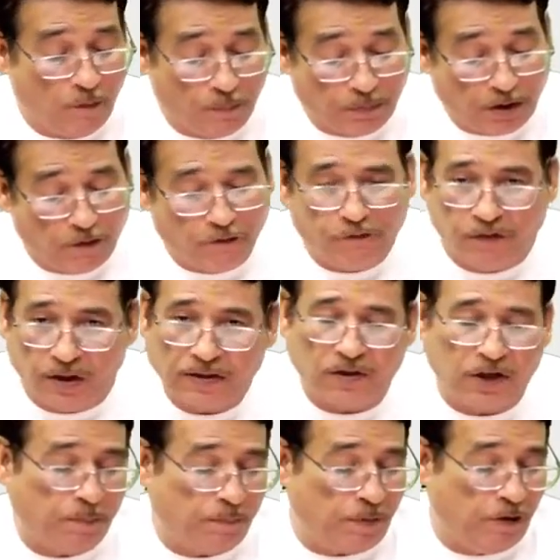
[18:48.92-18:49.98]
first
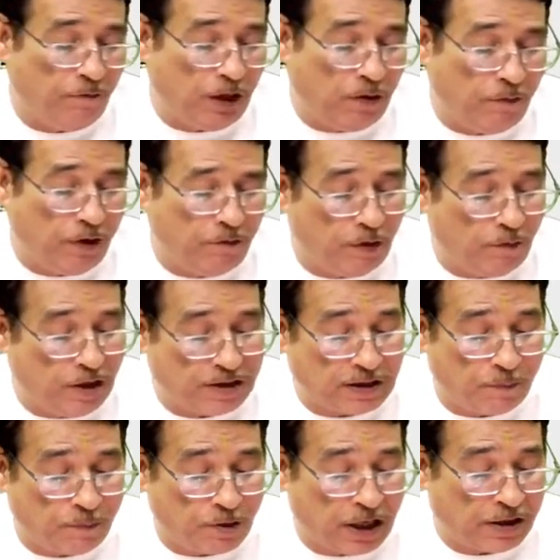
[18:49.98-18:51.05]
treatment will be, we will
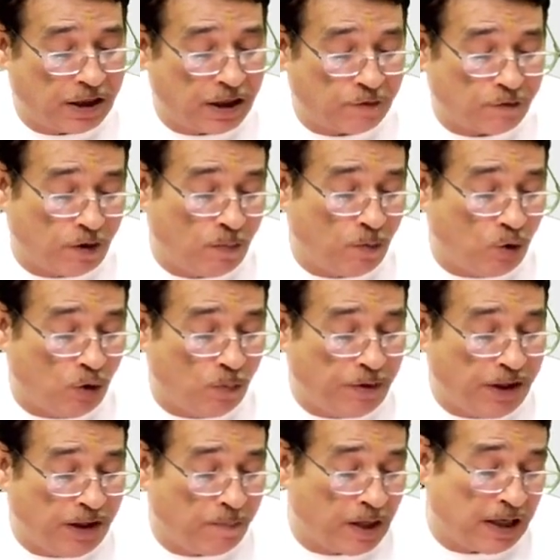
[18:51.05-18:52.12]
subtract it from
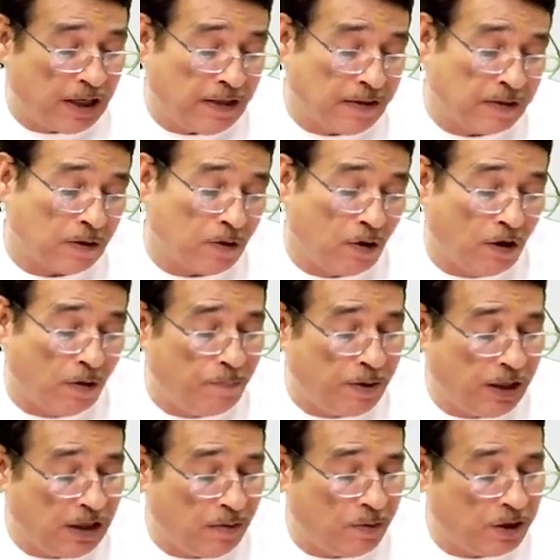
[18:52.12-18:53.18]
opening balance of
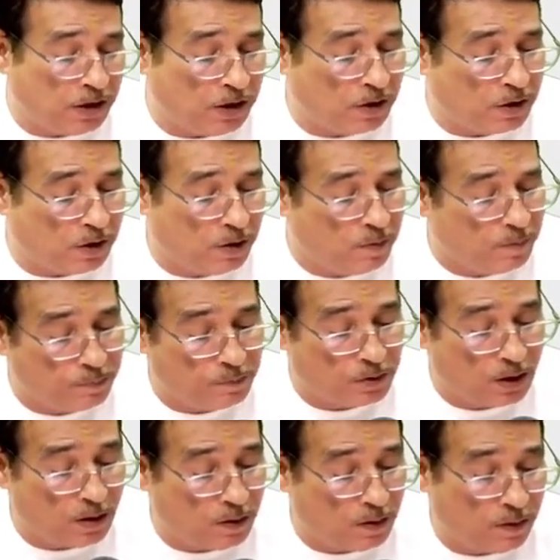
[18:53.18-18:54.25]
B Limited
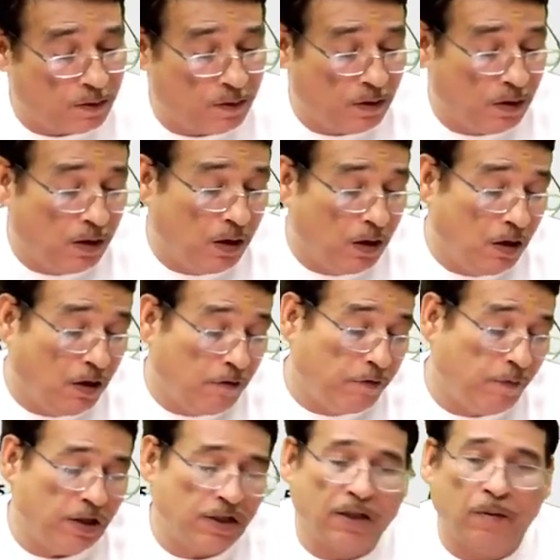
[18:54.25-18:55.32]
we
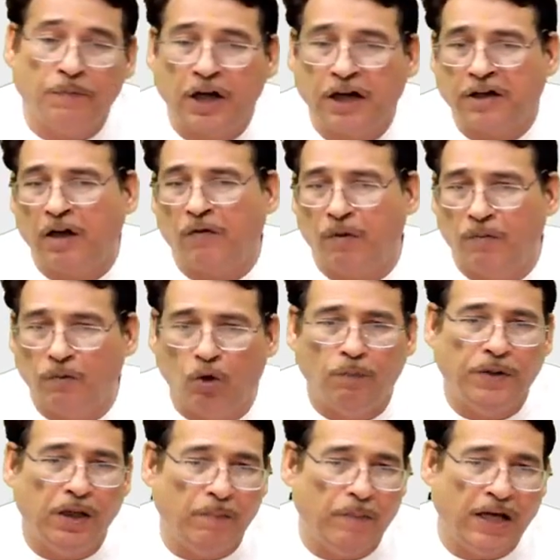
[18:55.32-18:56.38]
will subtract it from
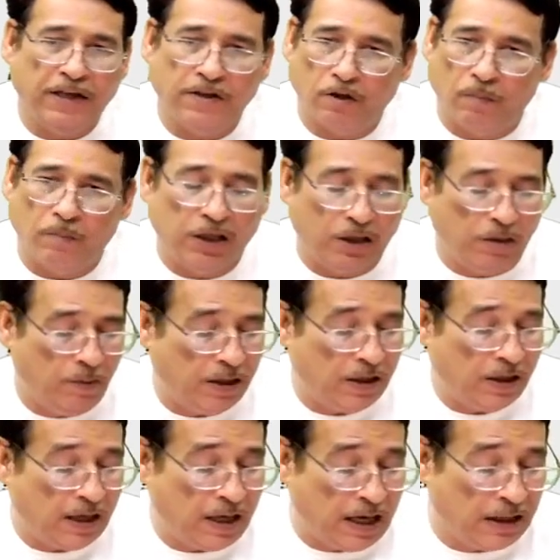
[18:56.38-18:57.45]
opening balance of B
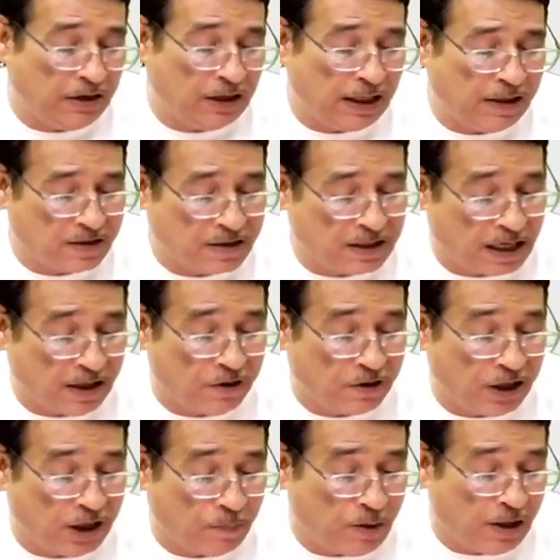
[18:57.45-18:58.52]
Limited. And then second
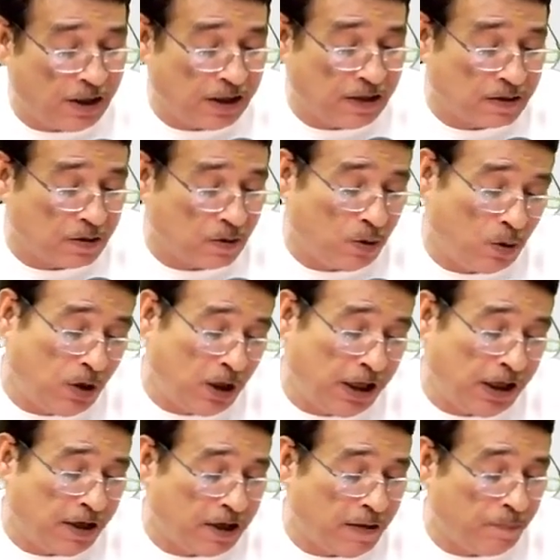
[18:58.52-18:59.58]
treatment is
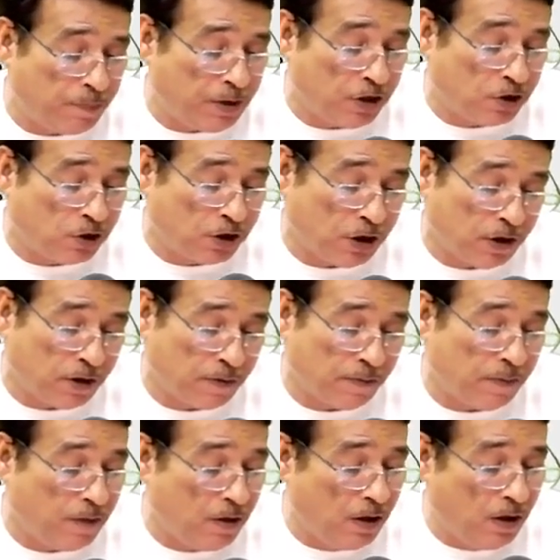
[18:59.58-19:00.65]
holding company share,
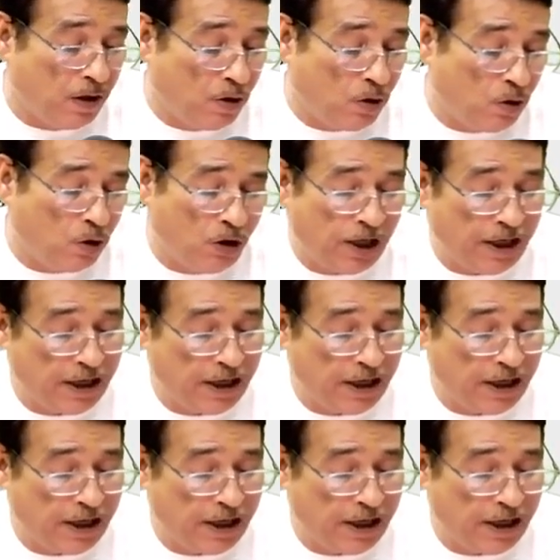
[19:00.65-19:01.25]
holding